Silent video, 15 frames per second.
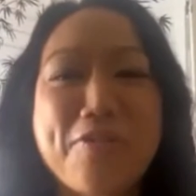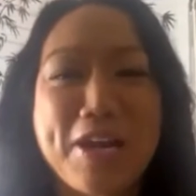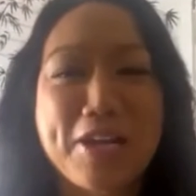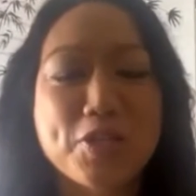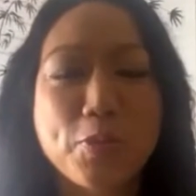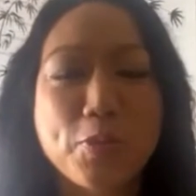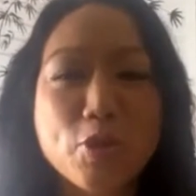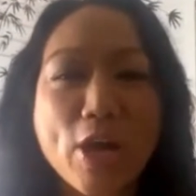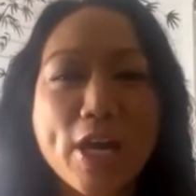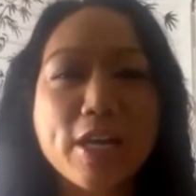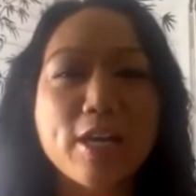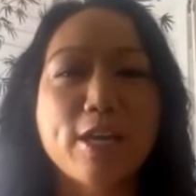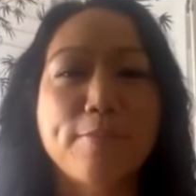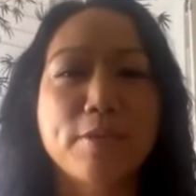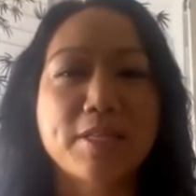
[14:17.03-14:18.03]
right? So we try
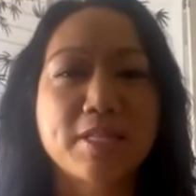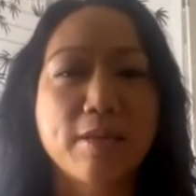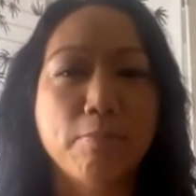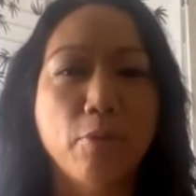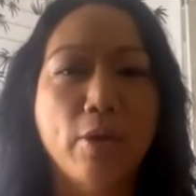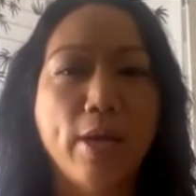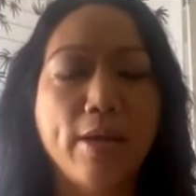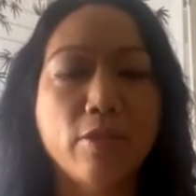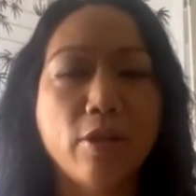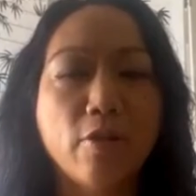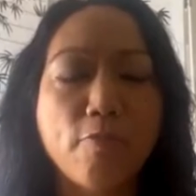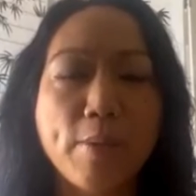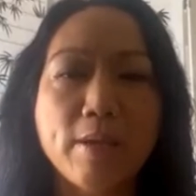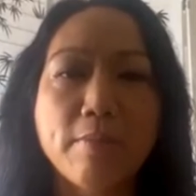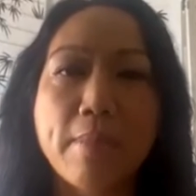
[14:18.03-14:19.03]
to, and there
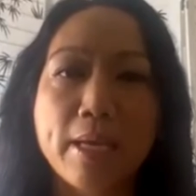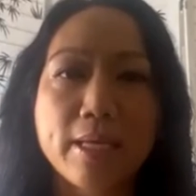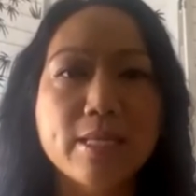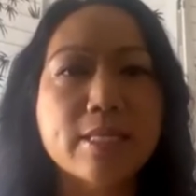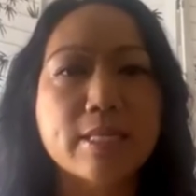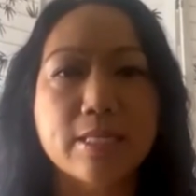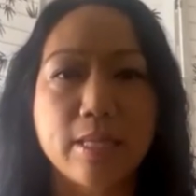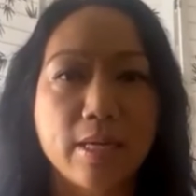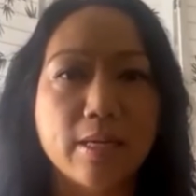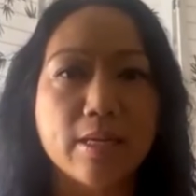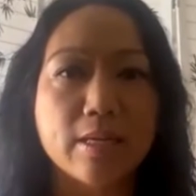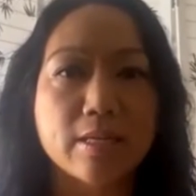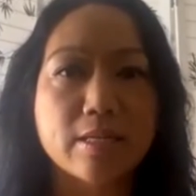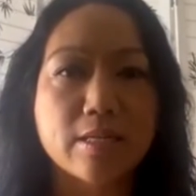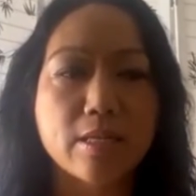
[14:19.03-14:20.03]
have been many
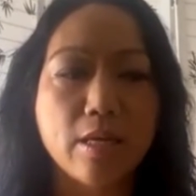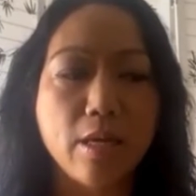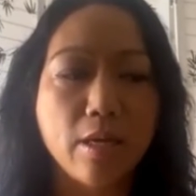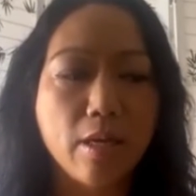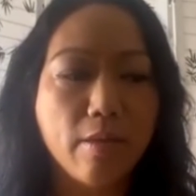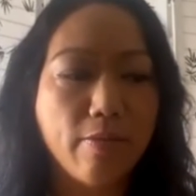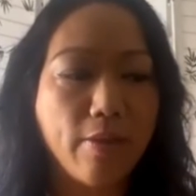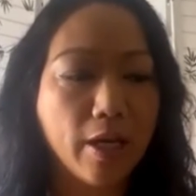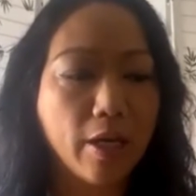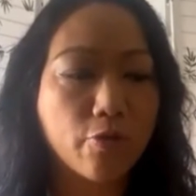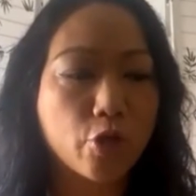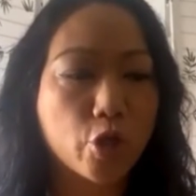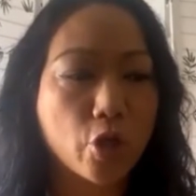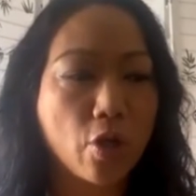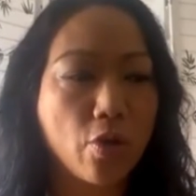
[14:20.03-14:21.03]
studies that
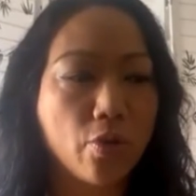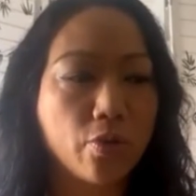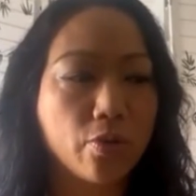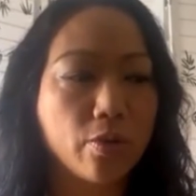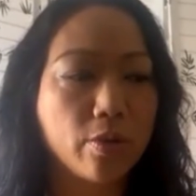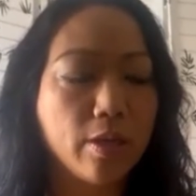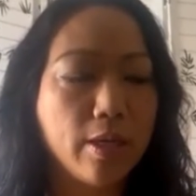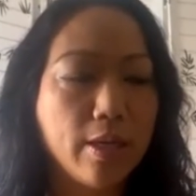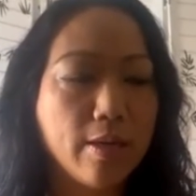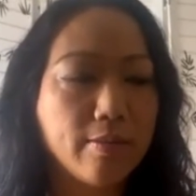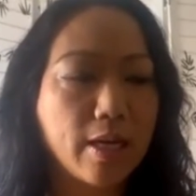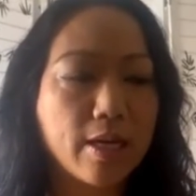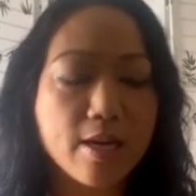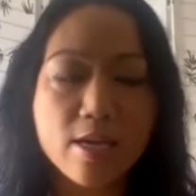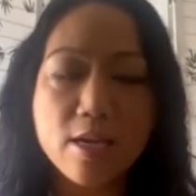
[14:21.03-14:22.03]
have shown
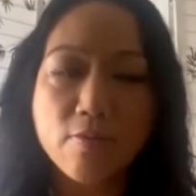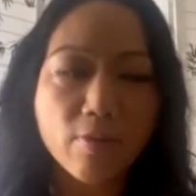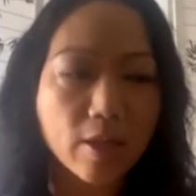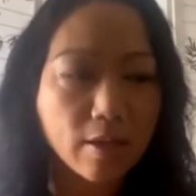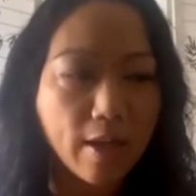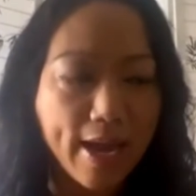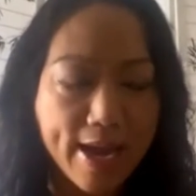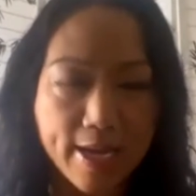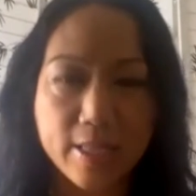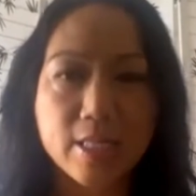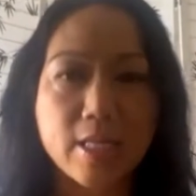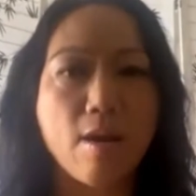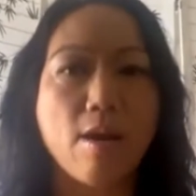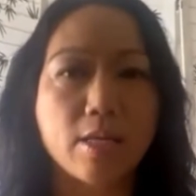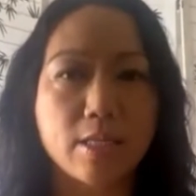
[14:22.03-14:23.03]
that even
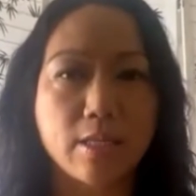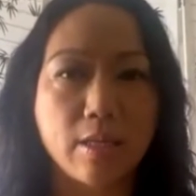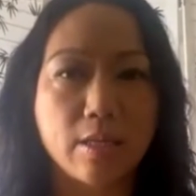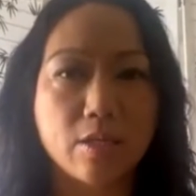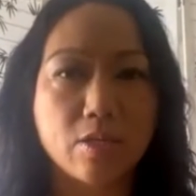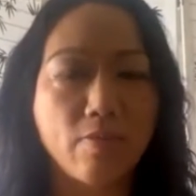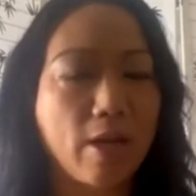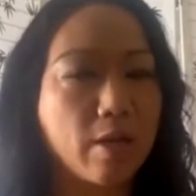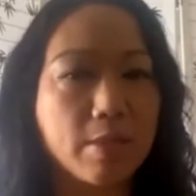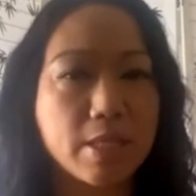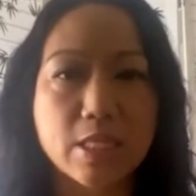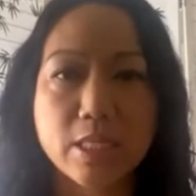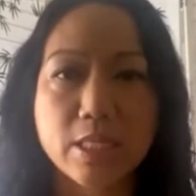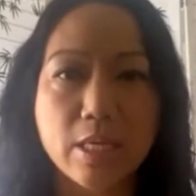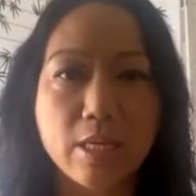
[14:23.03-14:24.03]
antioxidants, vitamin
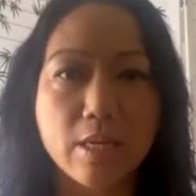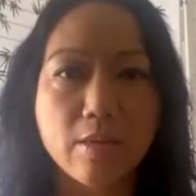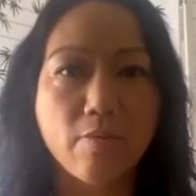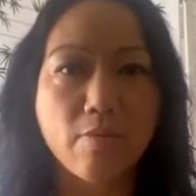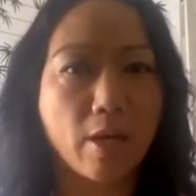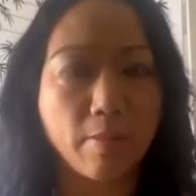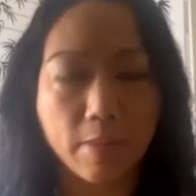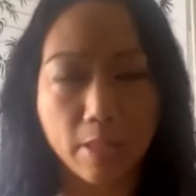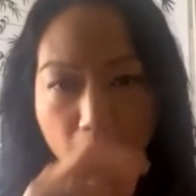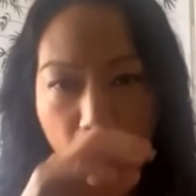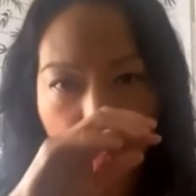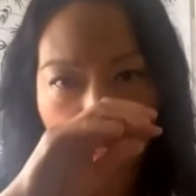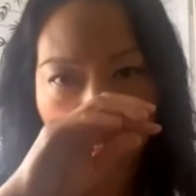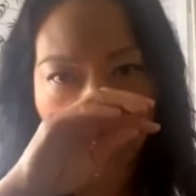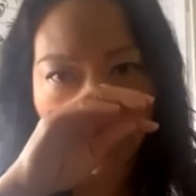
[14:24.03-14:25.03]
C, vitamin
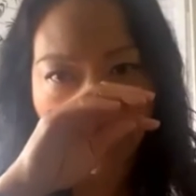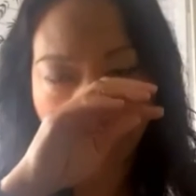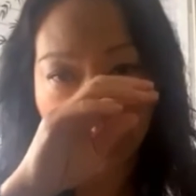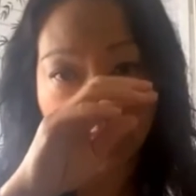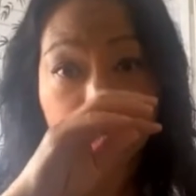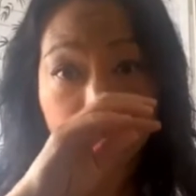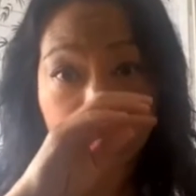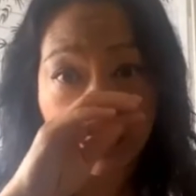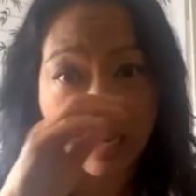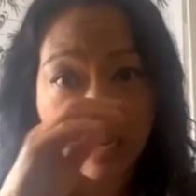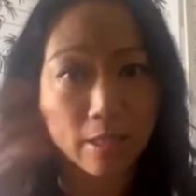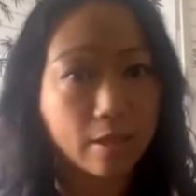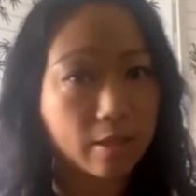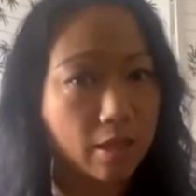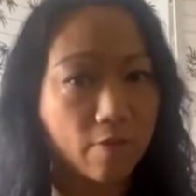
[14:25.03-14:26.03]
E, and
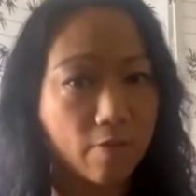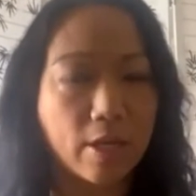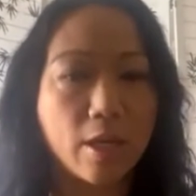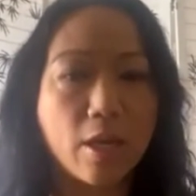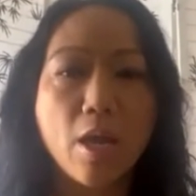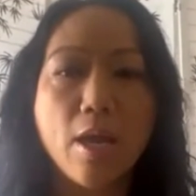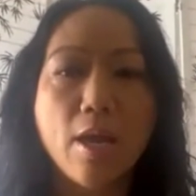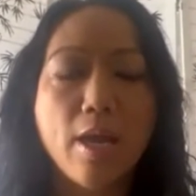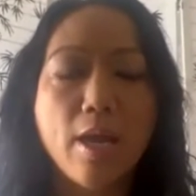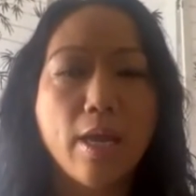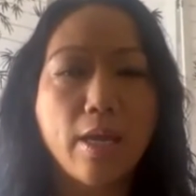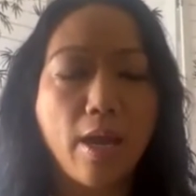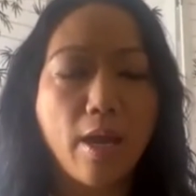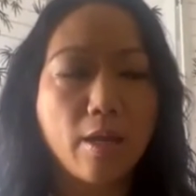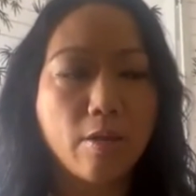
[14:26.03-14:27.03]
zinc even,
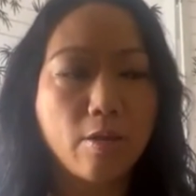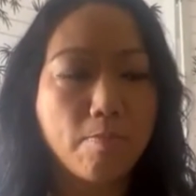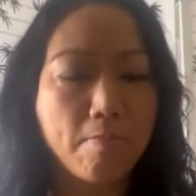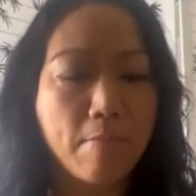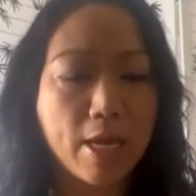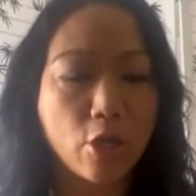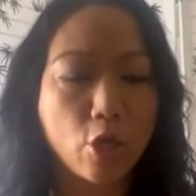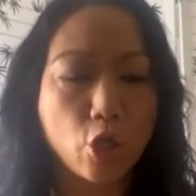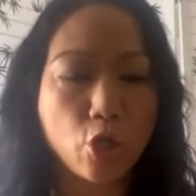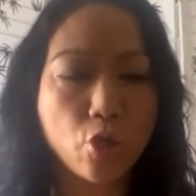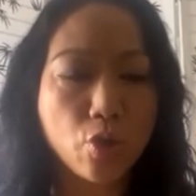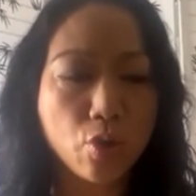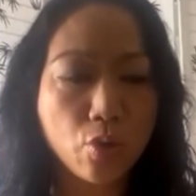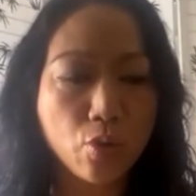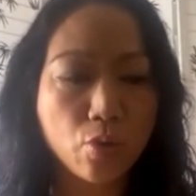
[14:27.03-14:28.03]
can make
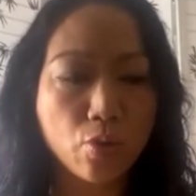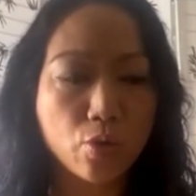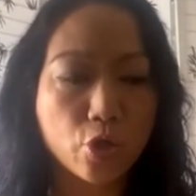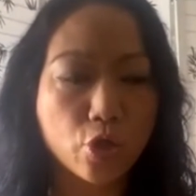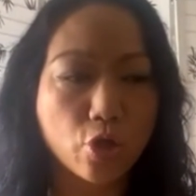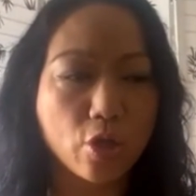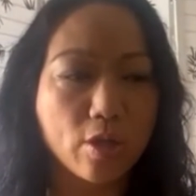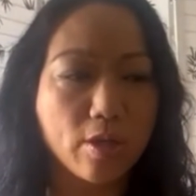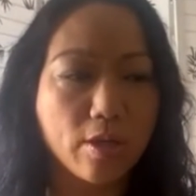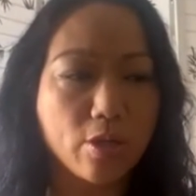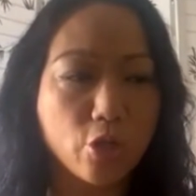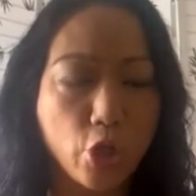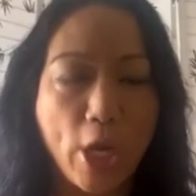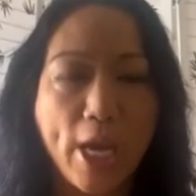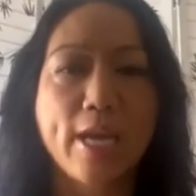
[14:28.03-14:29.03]
huge
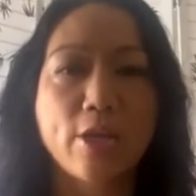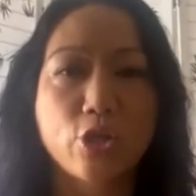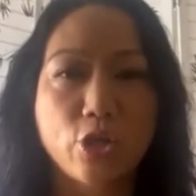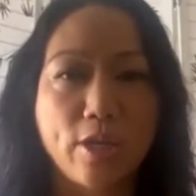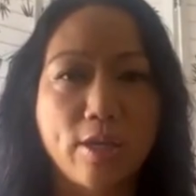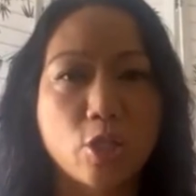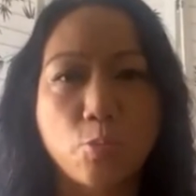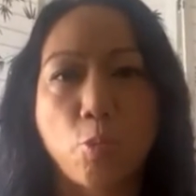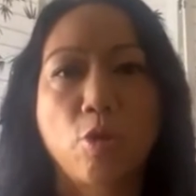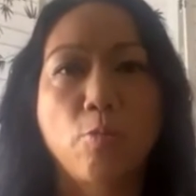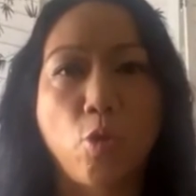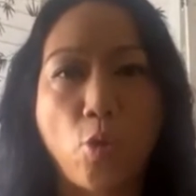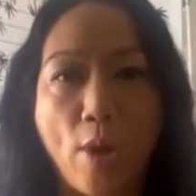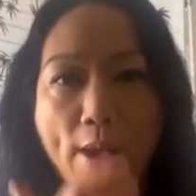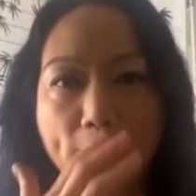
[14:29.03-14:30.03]
change in
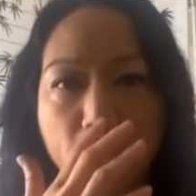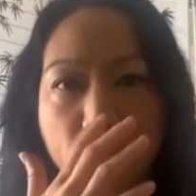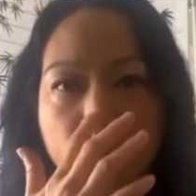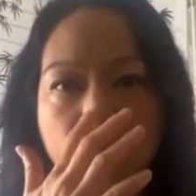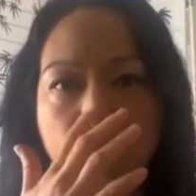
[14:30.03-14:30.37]
sperm parameters.